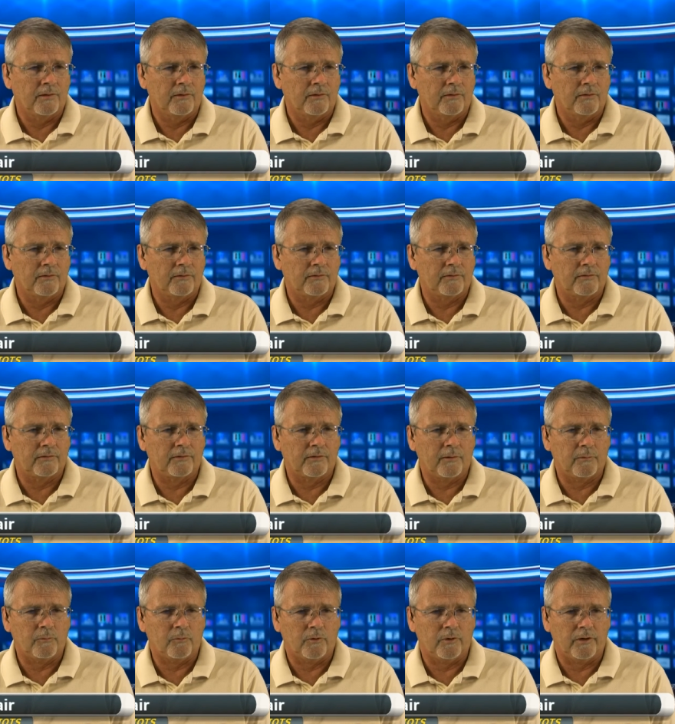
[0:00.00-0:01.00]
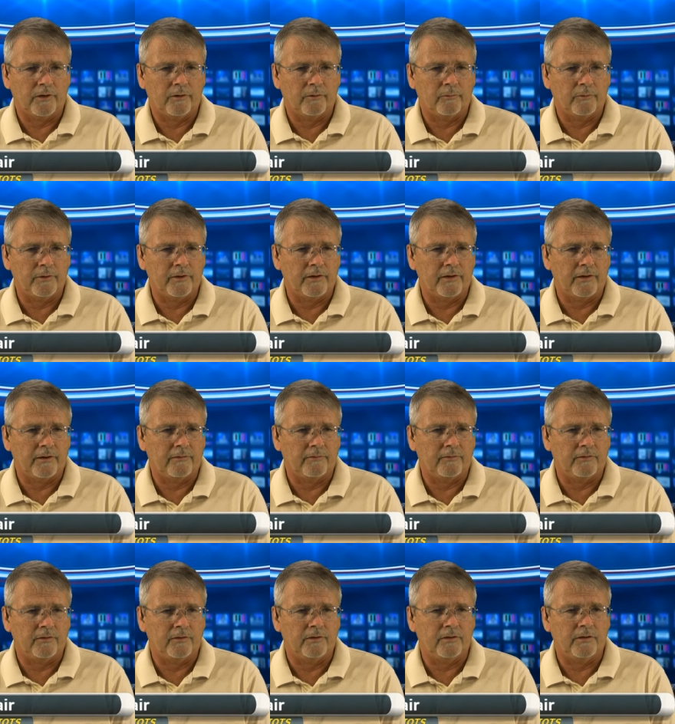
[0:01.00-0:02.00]
Somewhere we
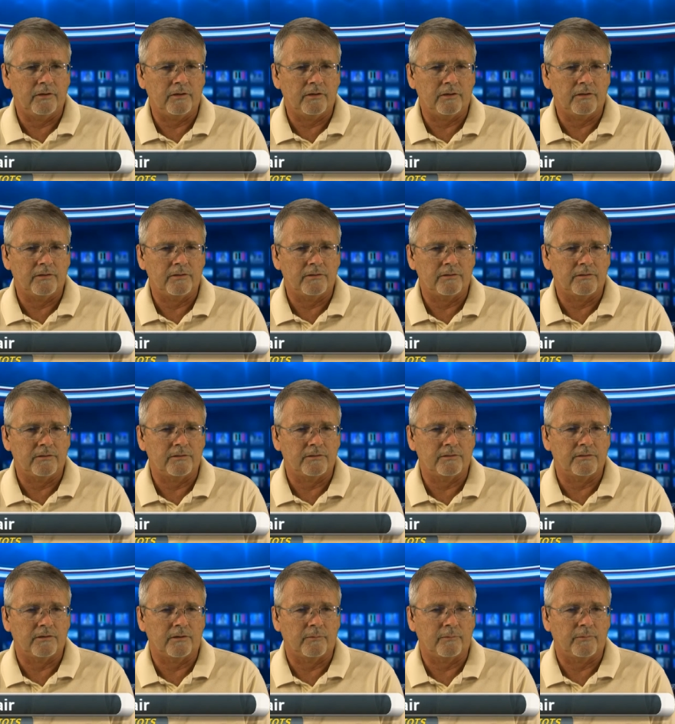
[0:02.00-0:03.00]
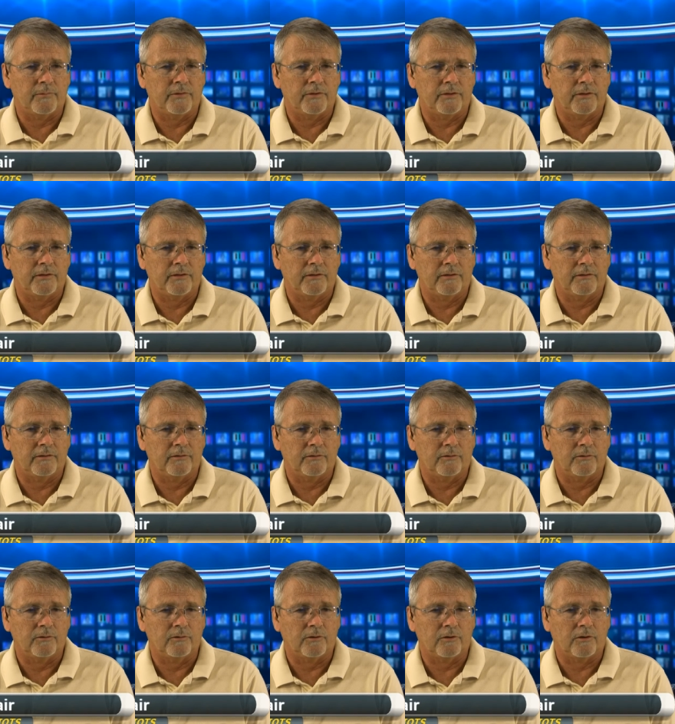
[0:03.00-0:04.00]
have done something
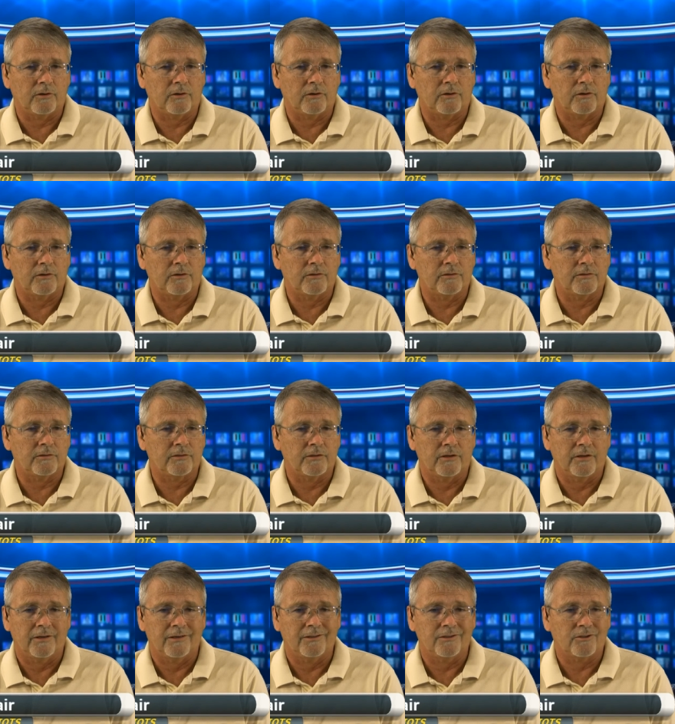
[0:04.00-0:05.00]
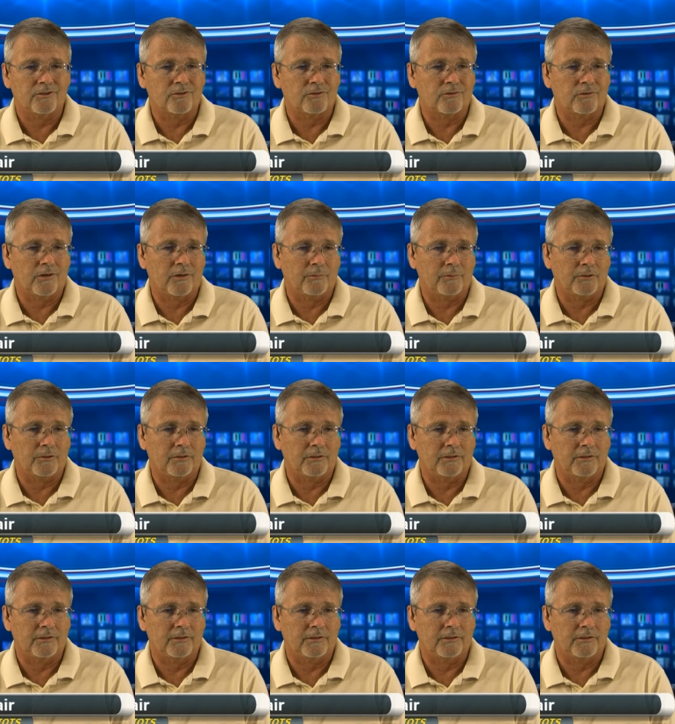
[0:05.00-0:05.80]
to cause trouble.